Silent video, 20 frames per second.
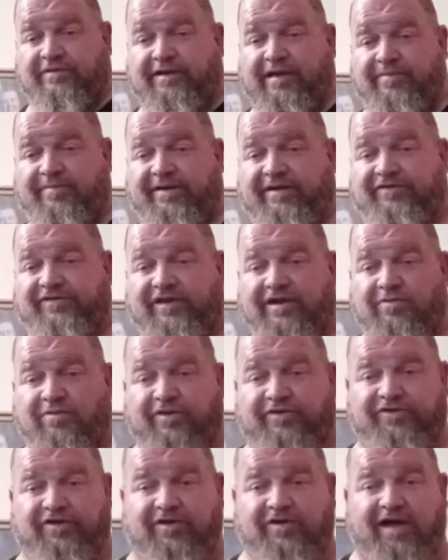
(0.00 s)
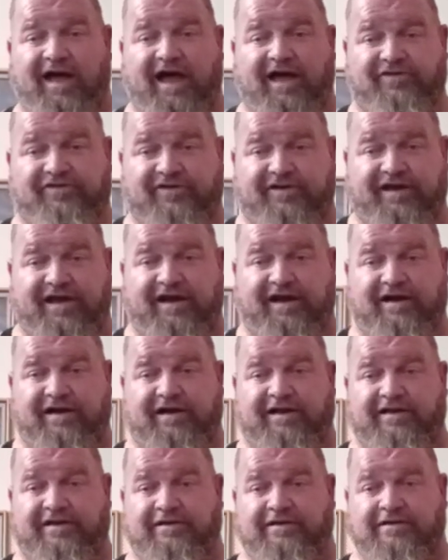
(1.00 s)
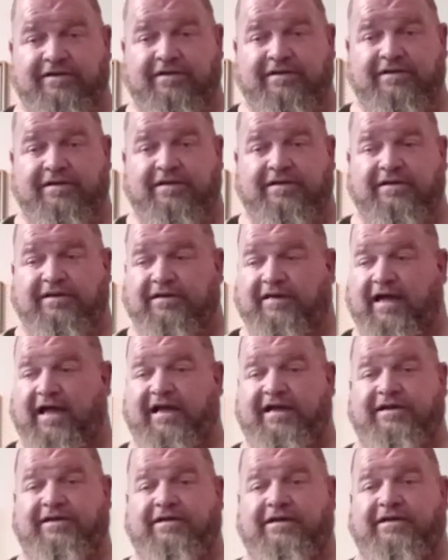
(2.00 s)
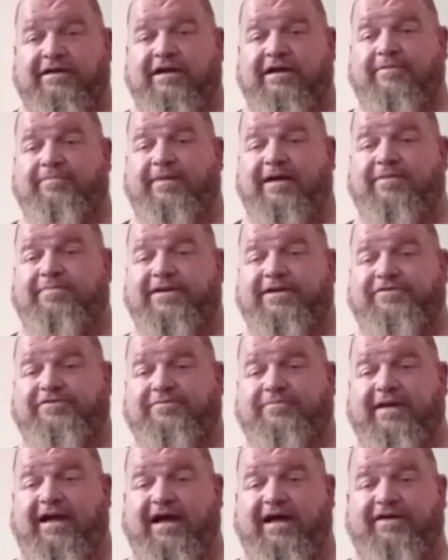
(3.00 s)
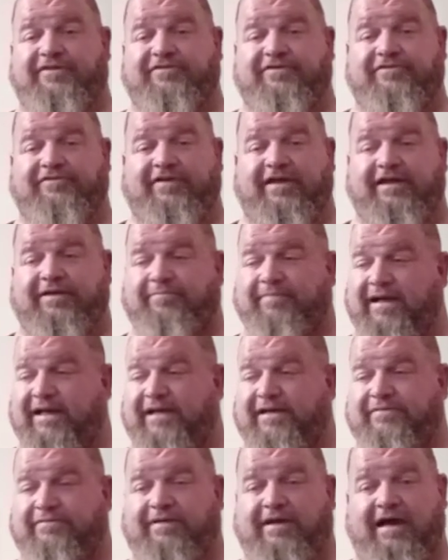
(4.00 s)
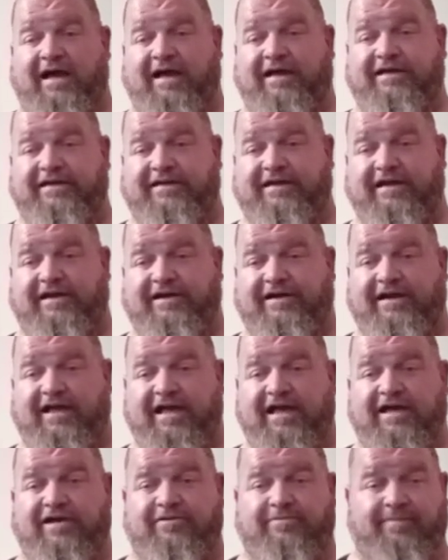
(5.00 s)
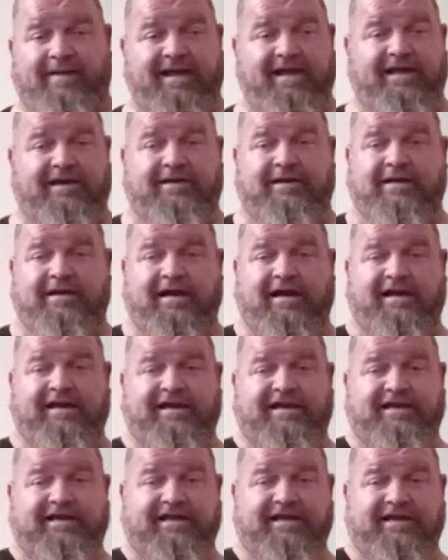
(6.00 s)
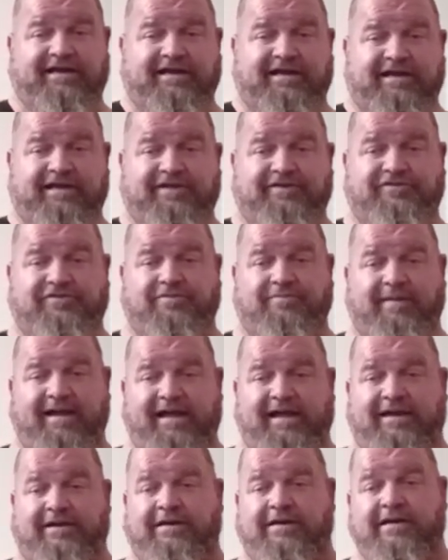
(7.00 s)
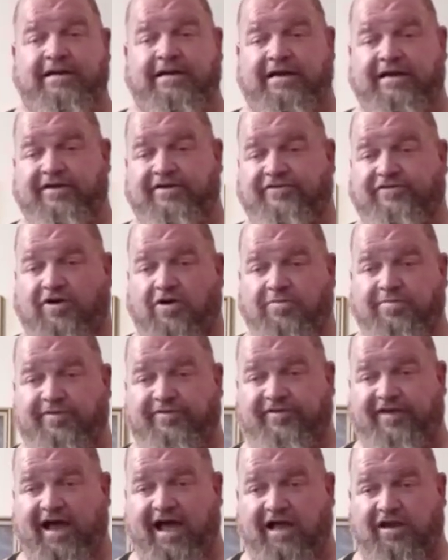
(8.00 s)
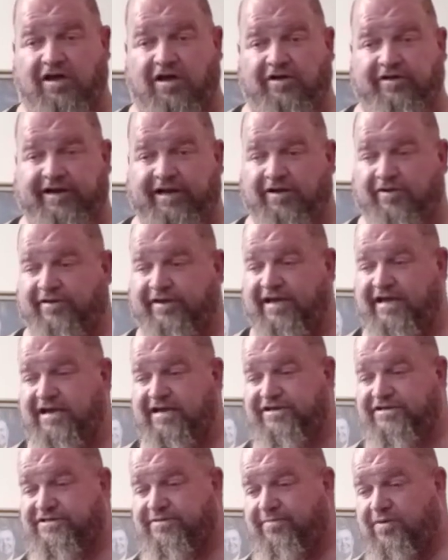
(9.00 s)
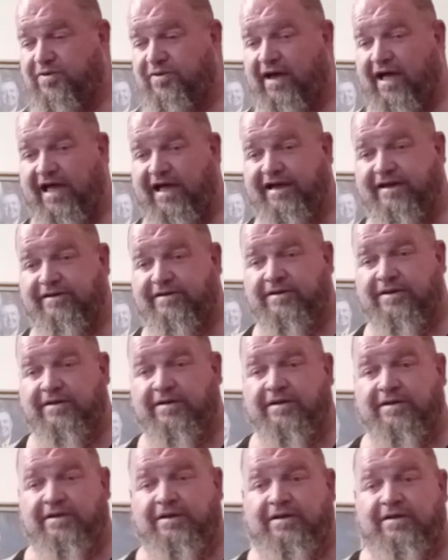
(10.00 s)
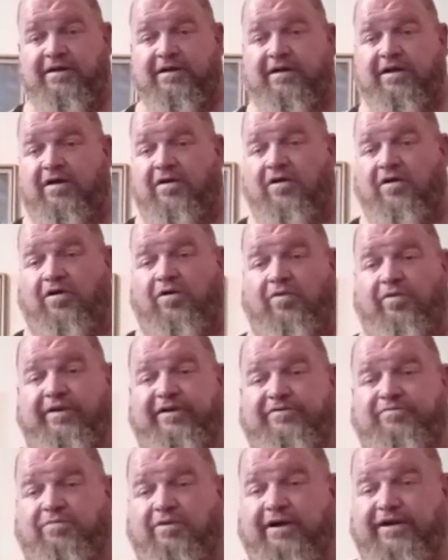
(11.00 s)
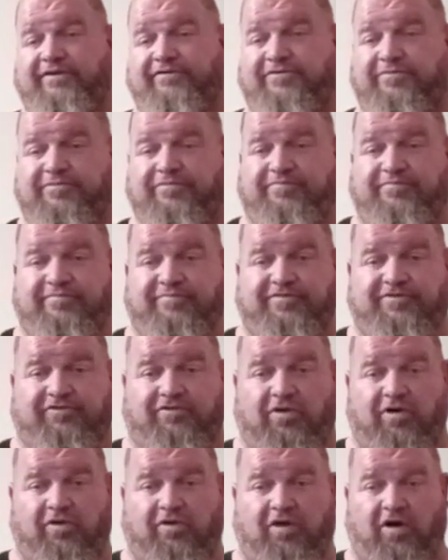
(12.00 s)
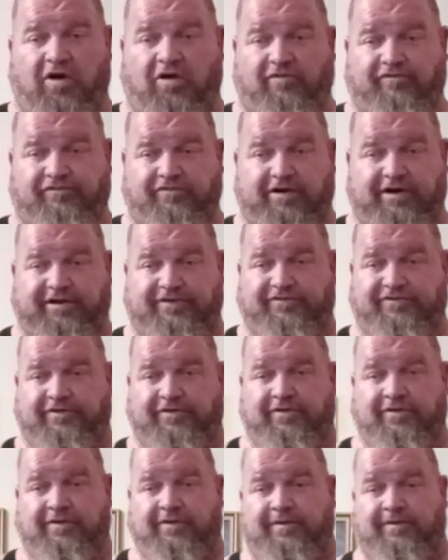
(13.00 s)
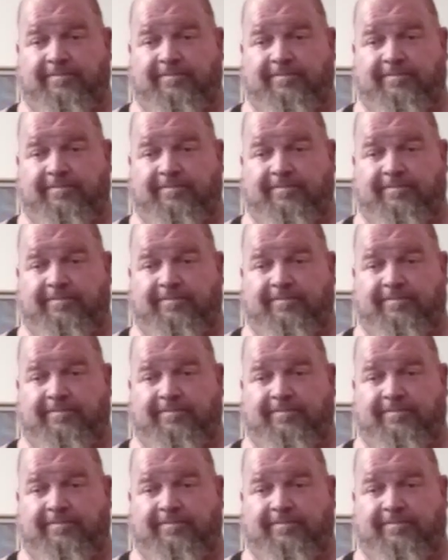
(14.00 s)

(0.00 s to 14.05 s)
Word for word: Let me see what you guys are carrying hey, there may be some guys that are thinking, man, I could carry that, or man, I need to get this, or man. It just opens dialogue. Dale King, Jimbo Knight always bring some strong offerings.